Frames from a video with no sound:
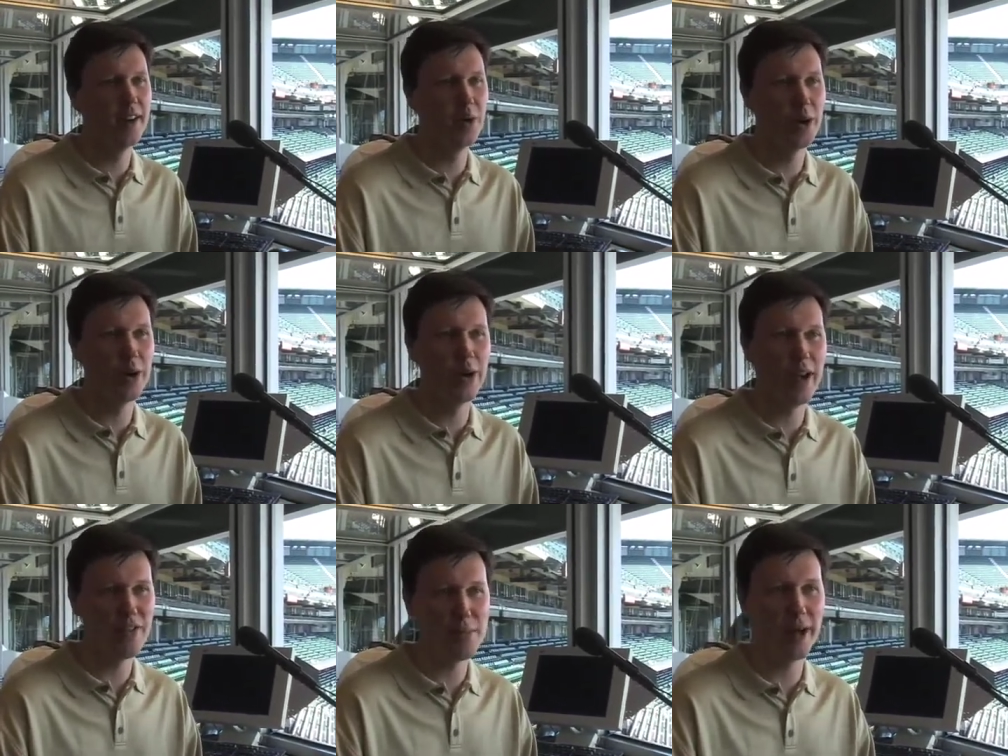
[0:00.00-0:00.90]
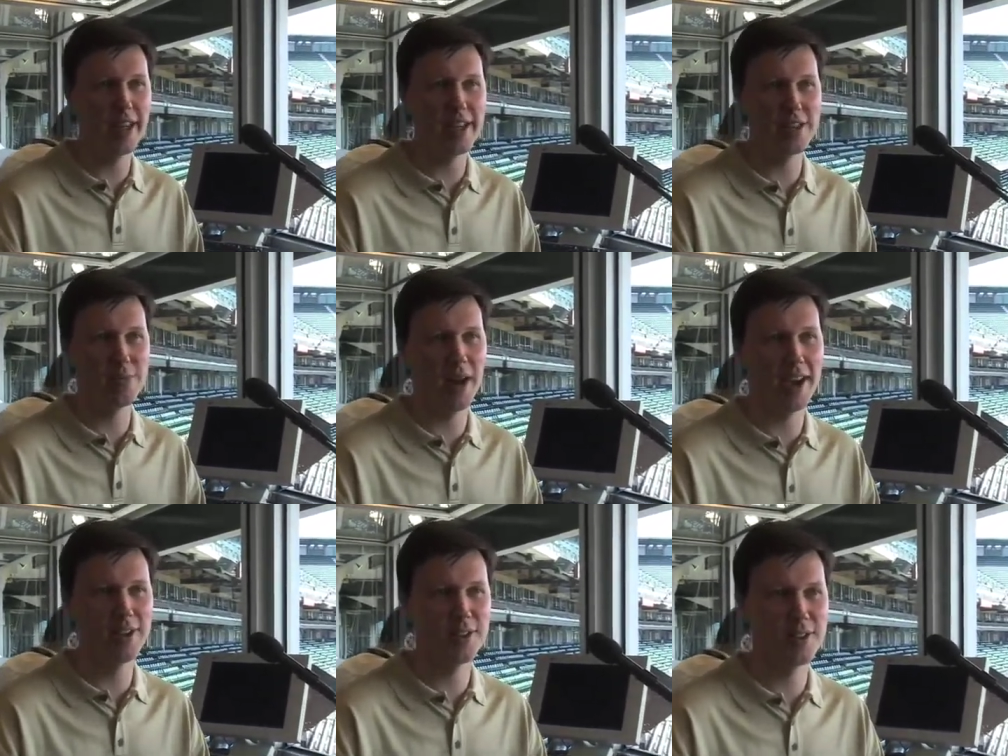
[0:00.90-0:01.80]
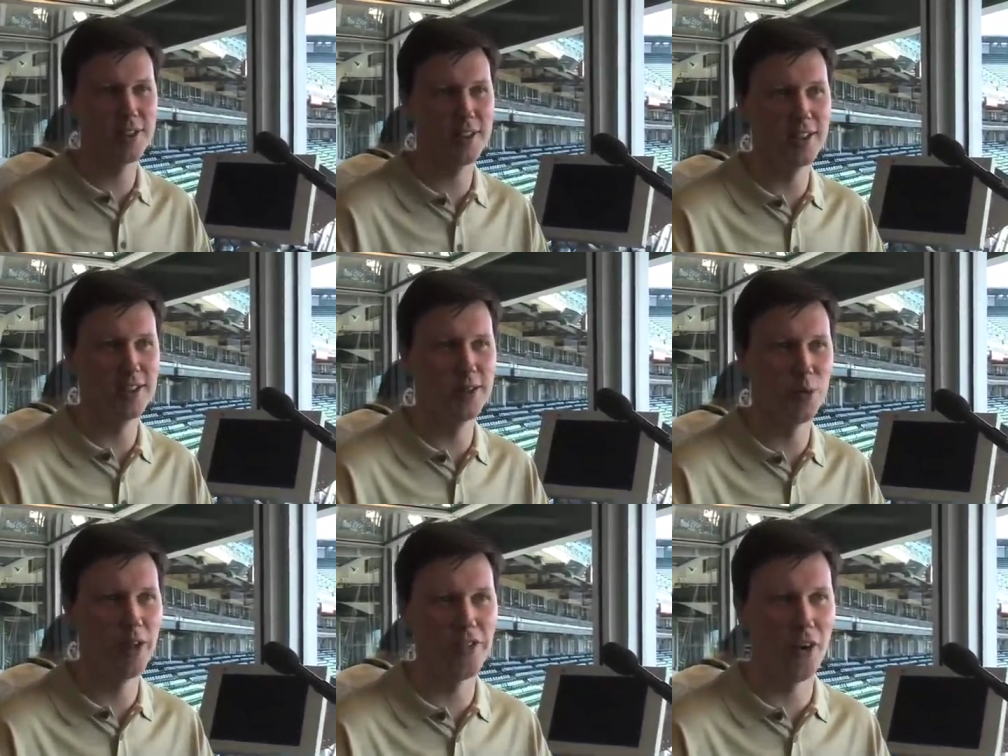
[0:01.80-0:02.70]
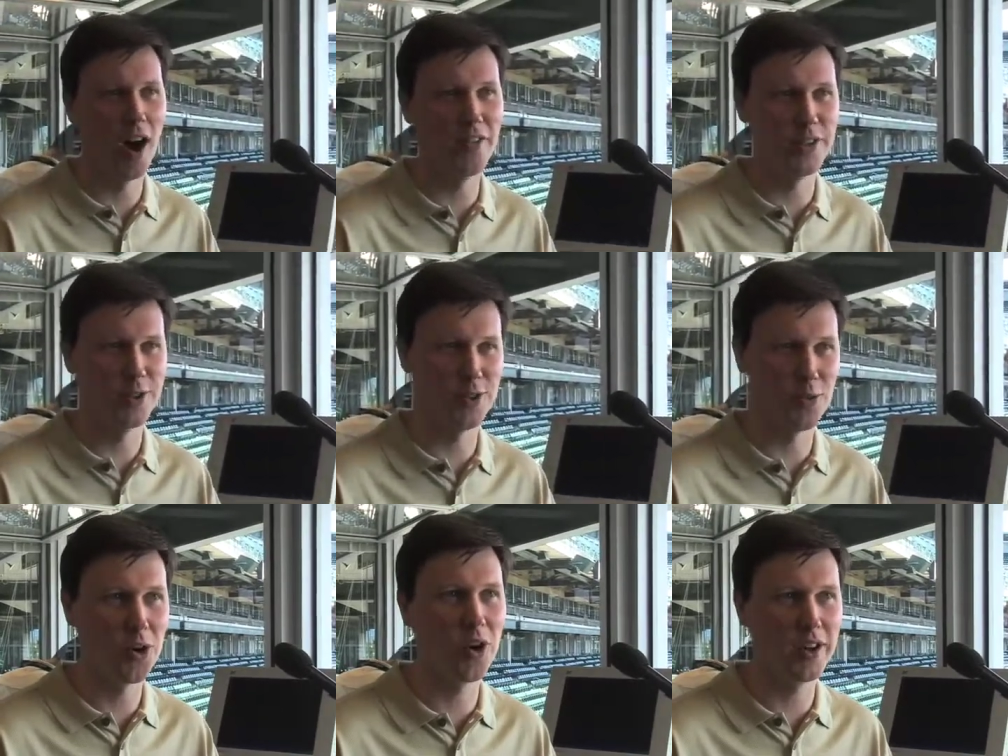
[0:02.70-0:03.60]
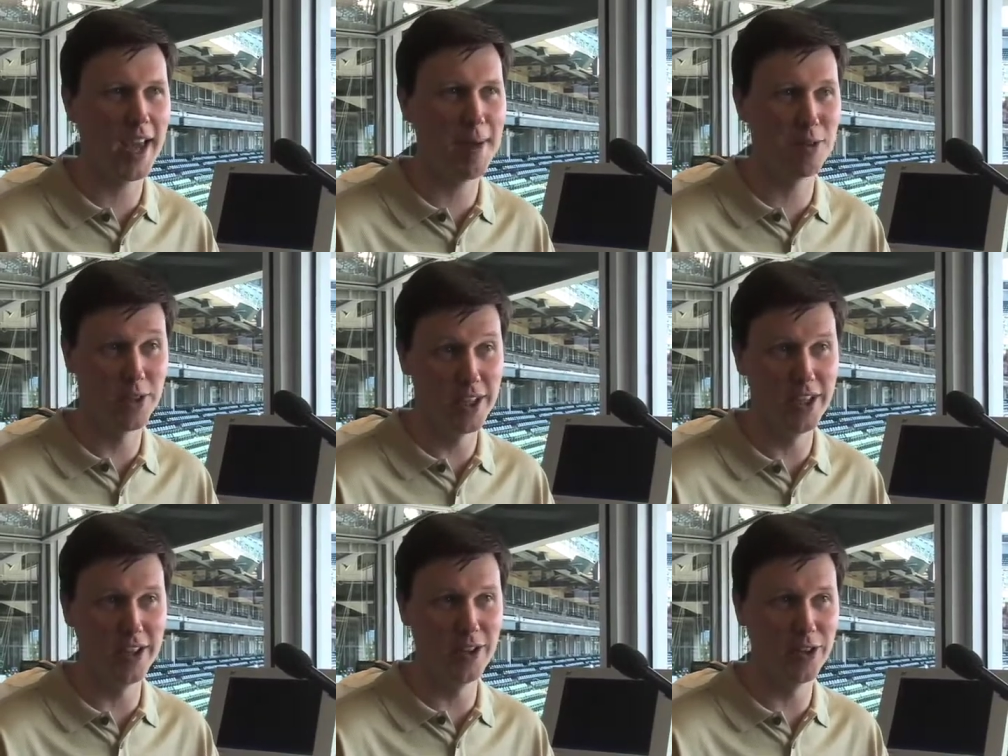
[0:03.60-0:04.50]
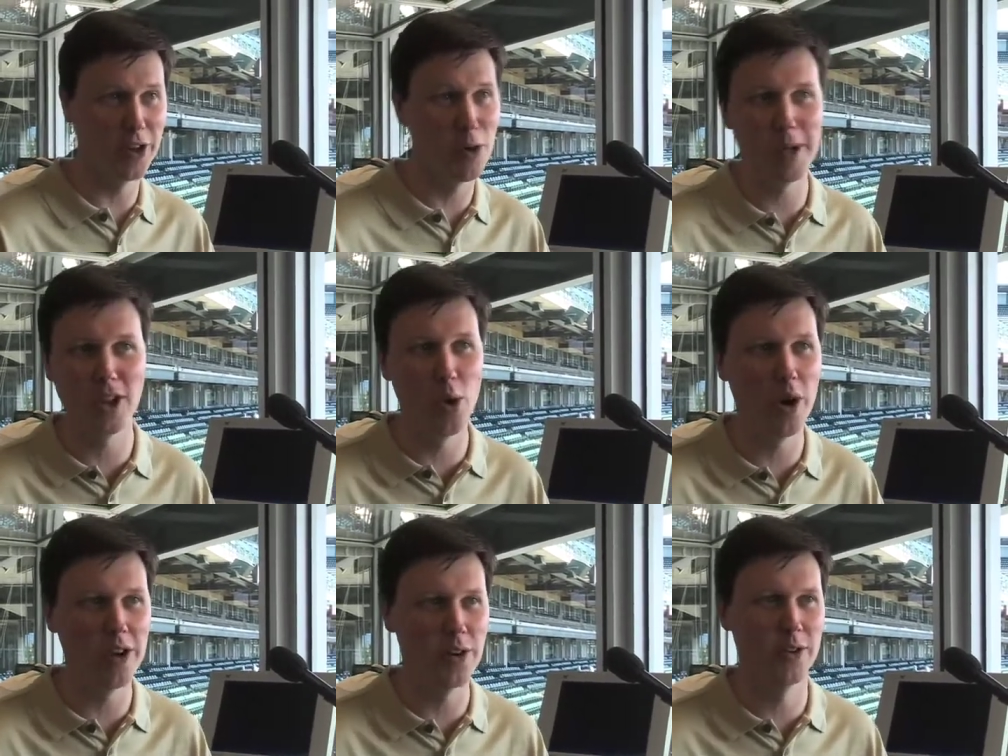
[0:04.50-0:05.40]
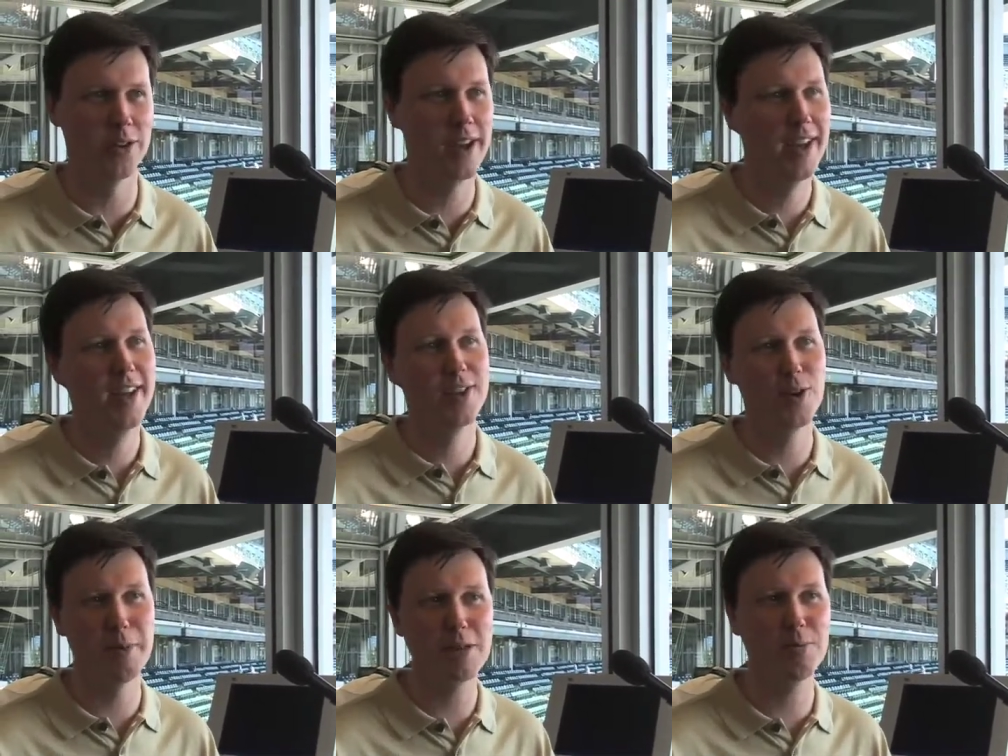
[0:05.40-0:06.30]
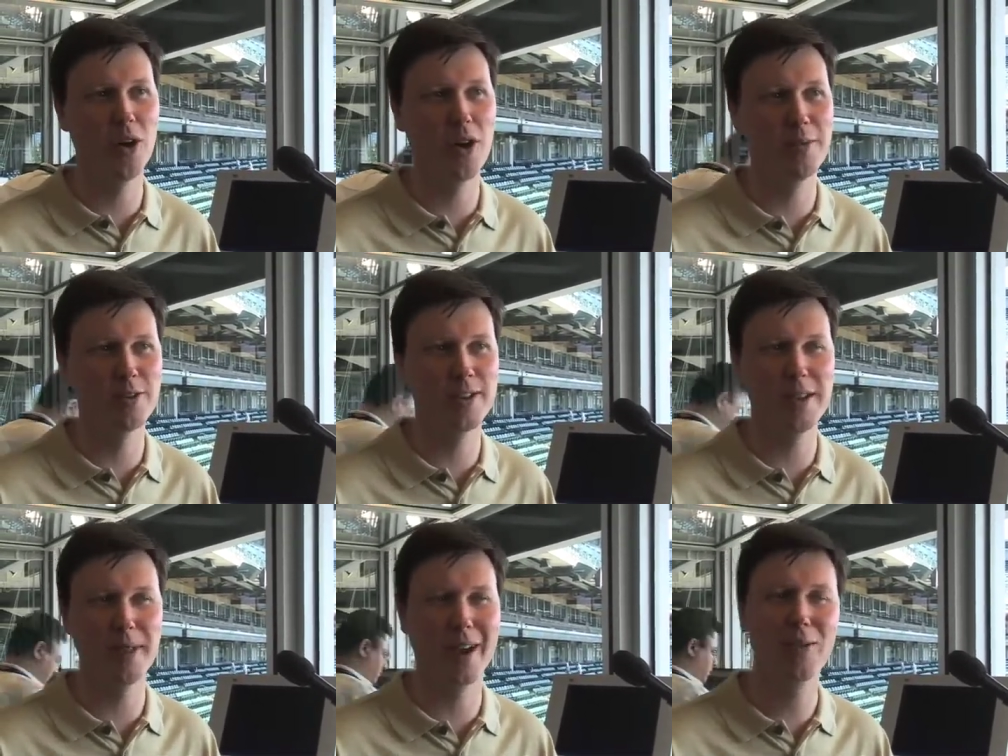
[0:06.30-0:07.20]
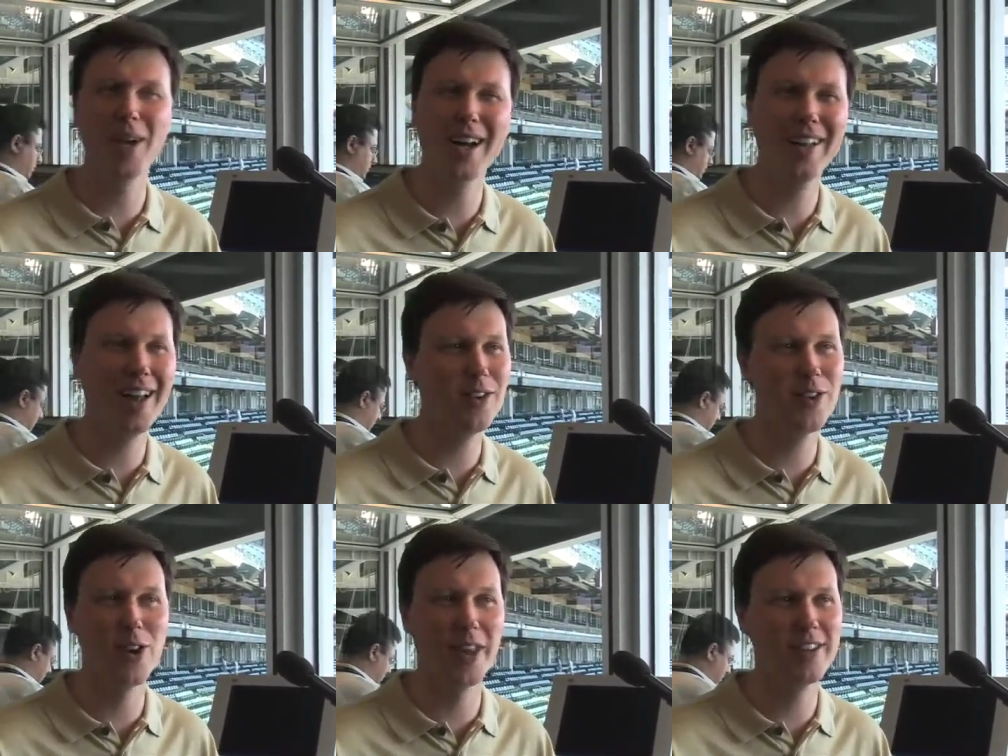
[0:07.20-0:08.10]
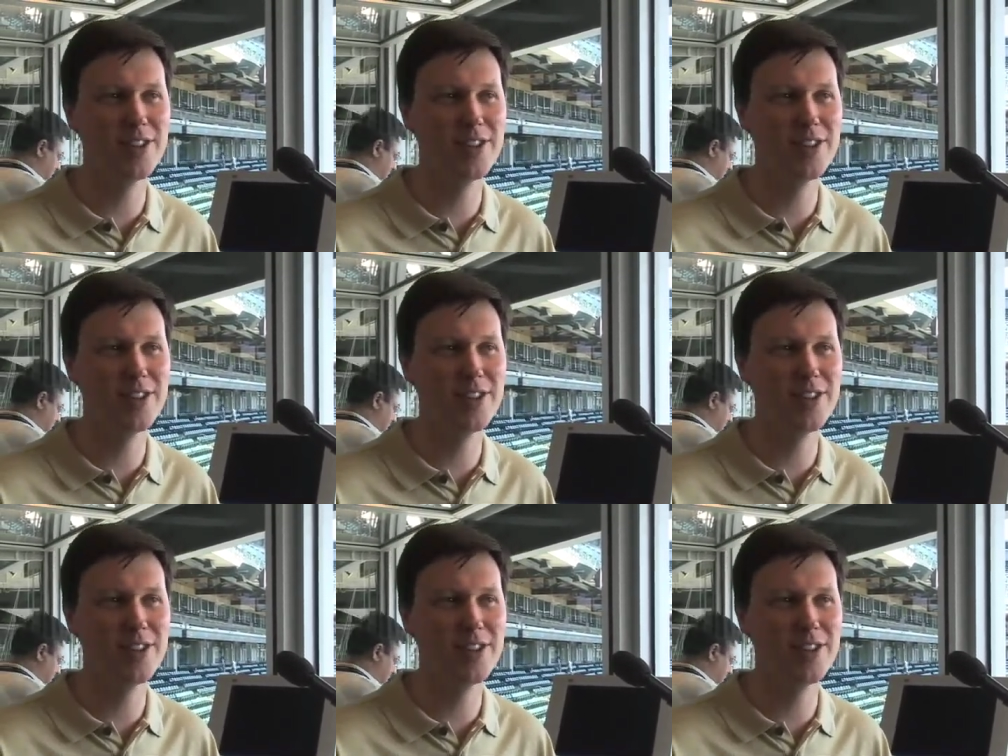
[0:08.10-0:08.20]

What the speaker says: Where everybody aspires to run for office or work on Capitol Hill or go be a lawyer or something. So baseball almost seemed like, well, I don't know,